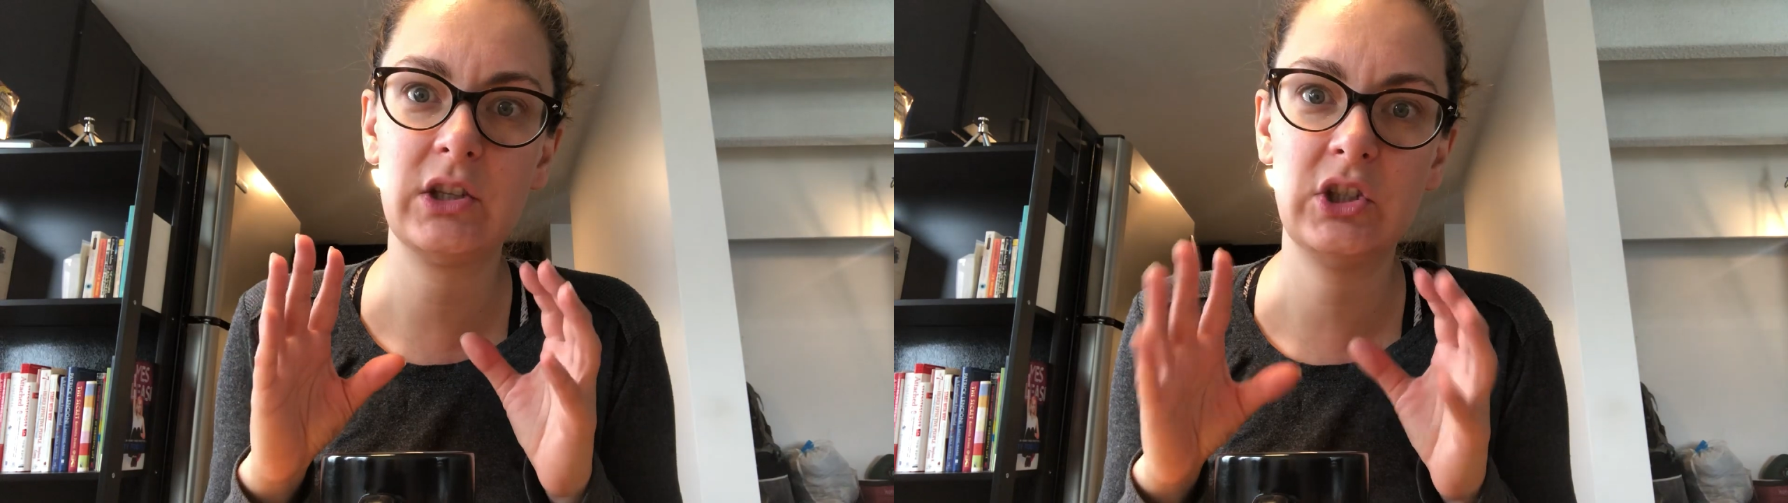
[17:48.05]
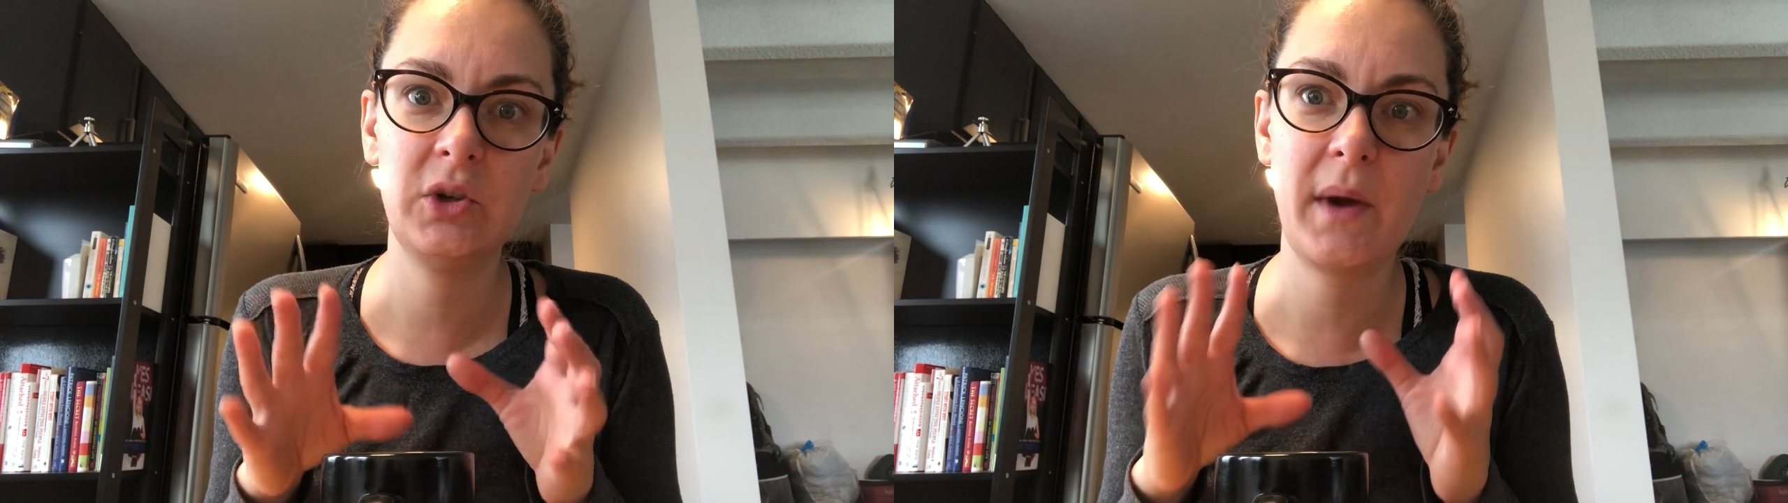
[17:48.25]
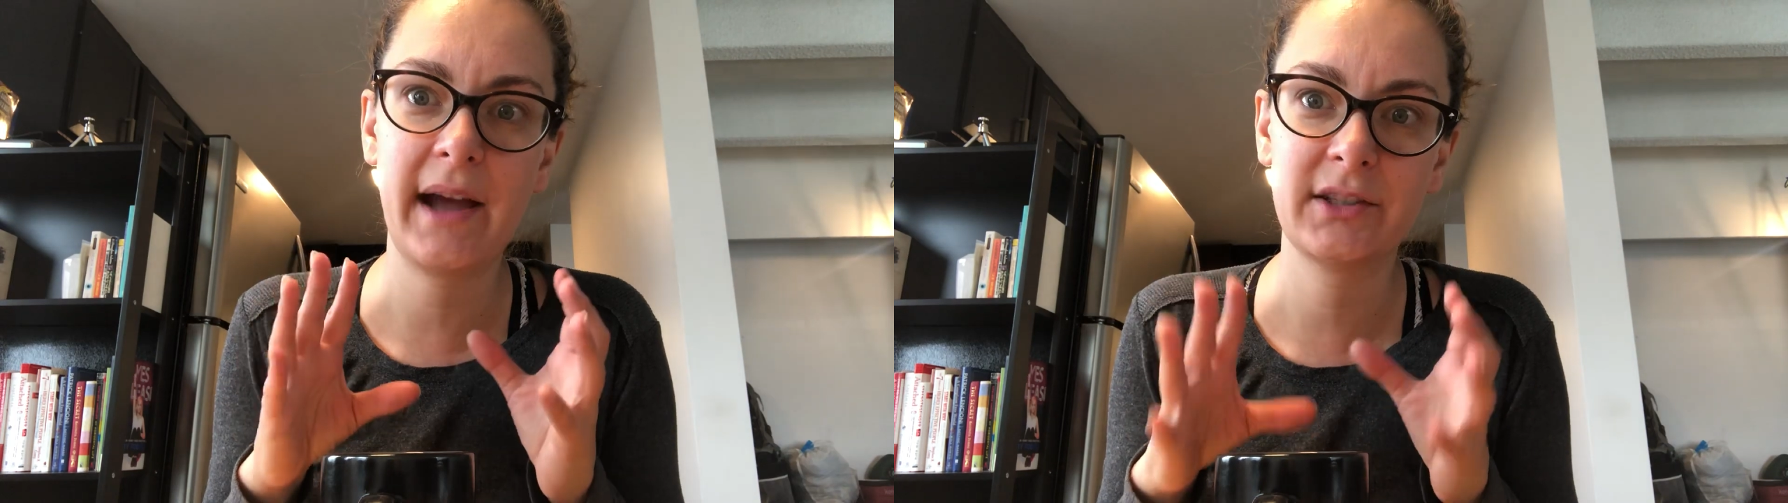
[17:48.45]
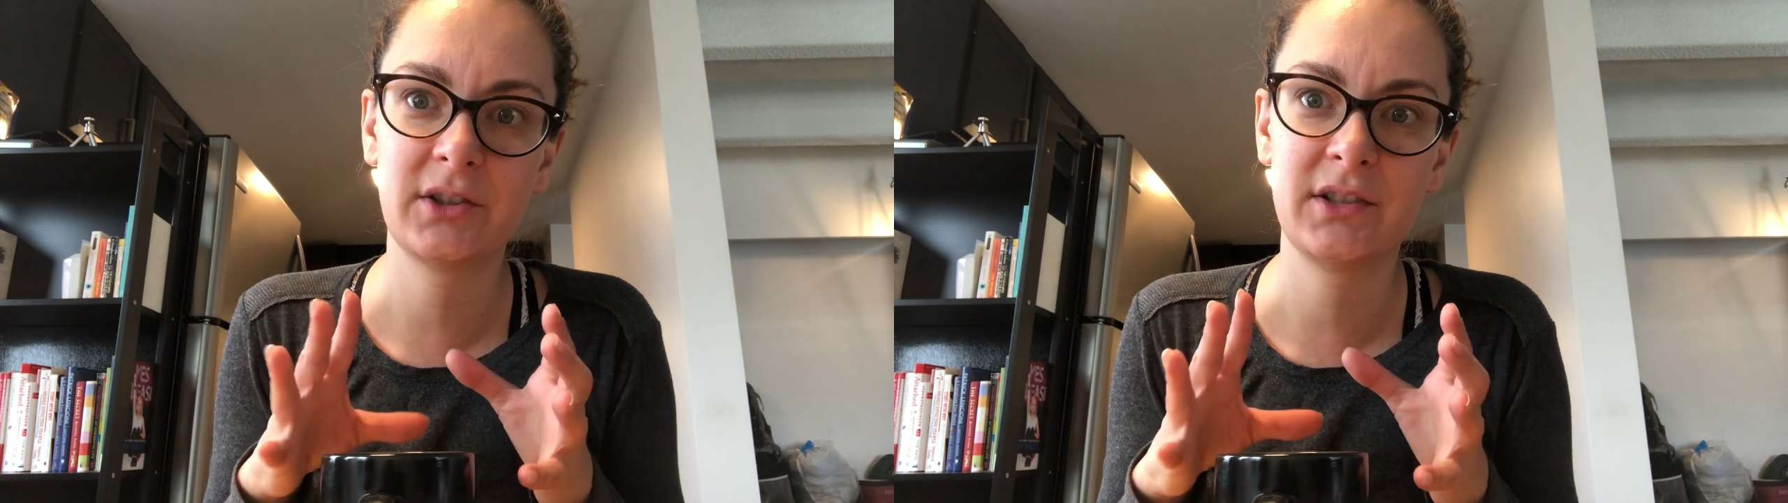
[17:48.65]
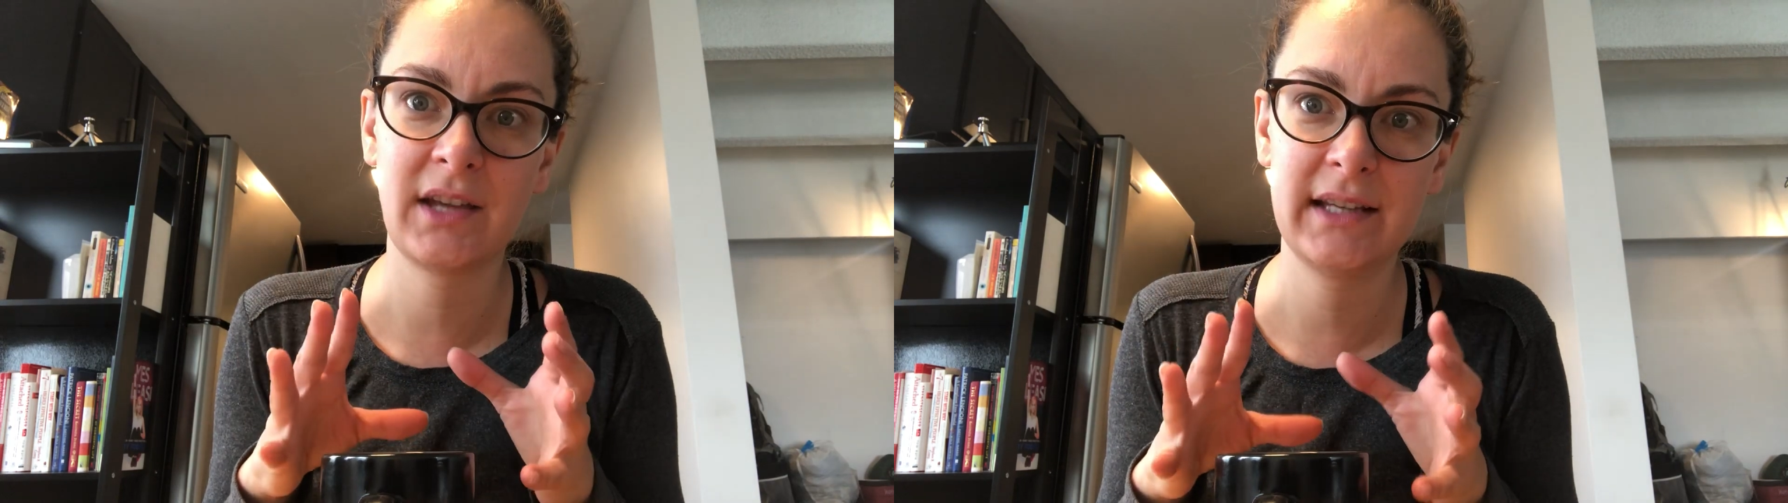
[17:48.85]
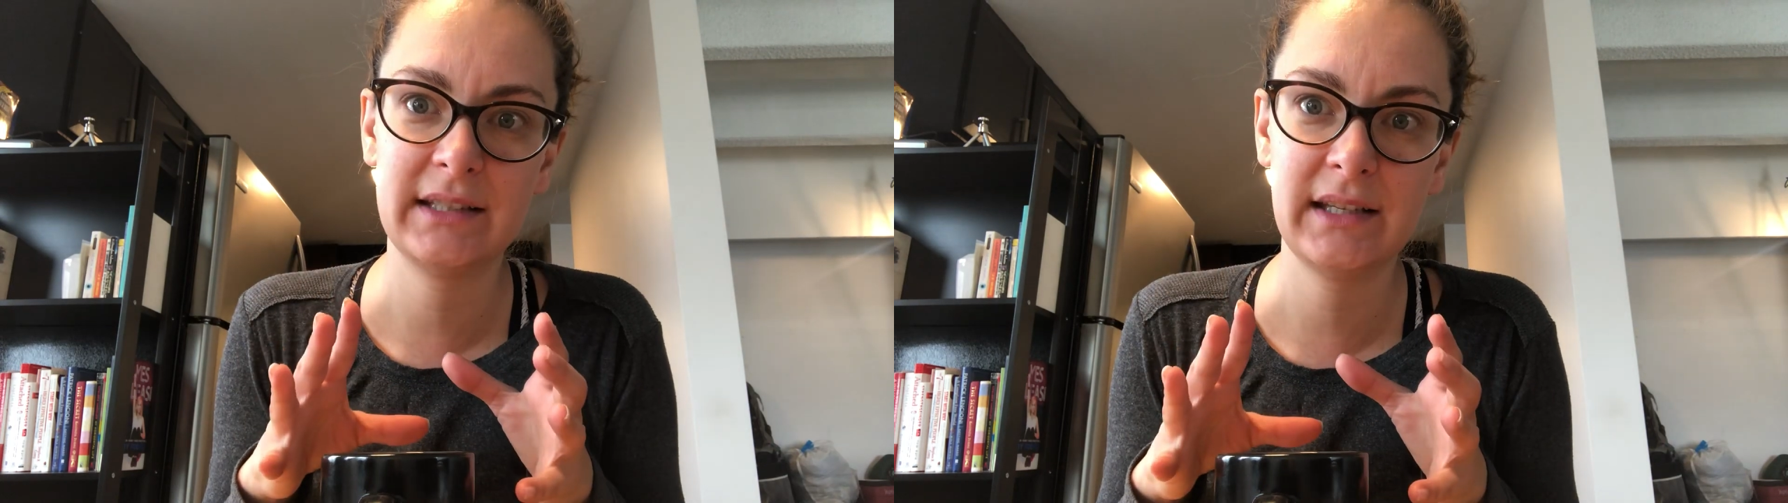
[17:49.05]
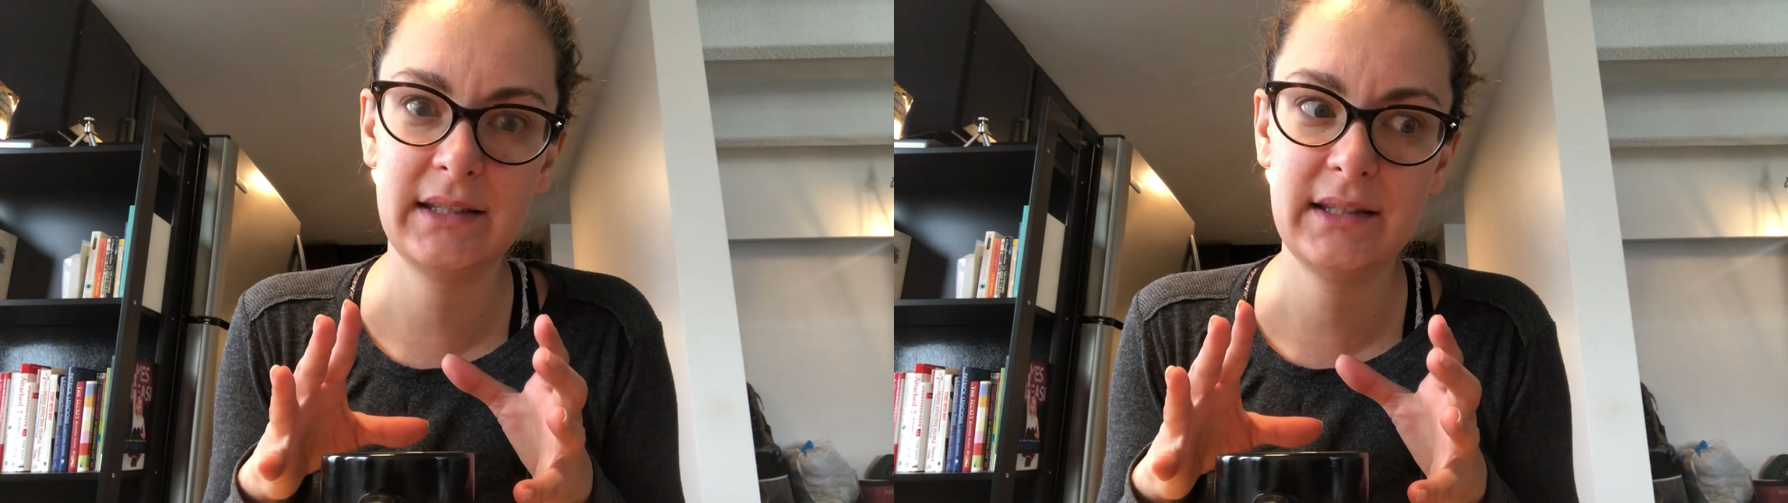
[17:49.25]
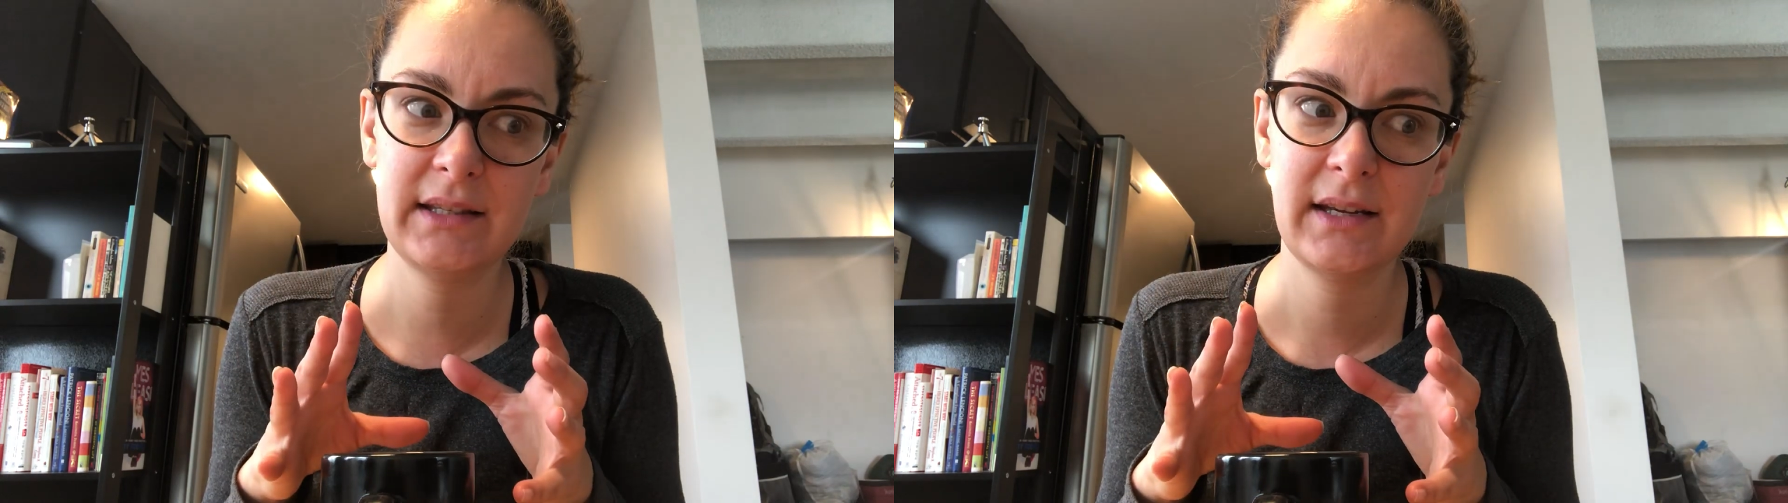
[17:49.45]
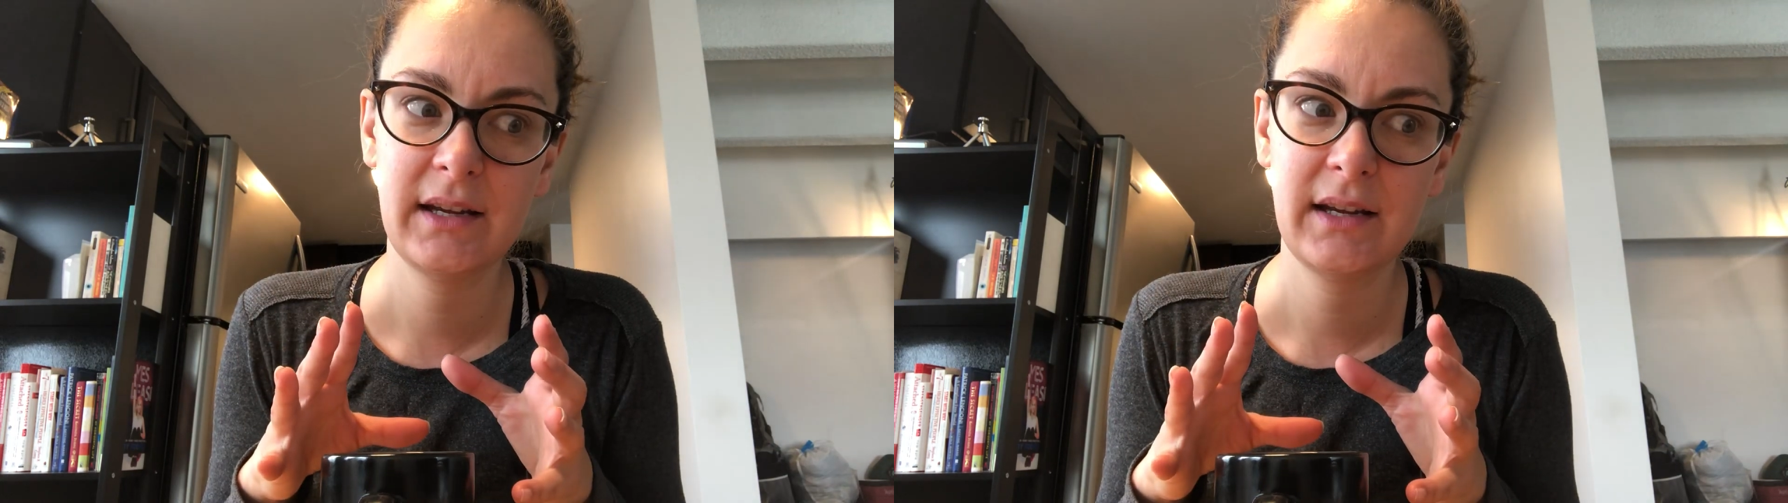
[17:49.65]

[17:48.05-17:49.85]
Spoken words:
do exercises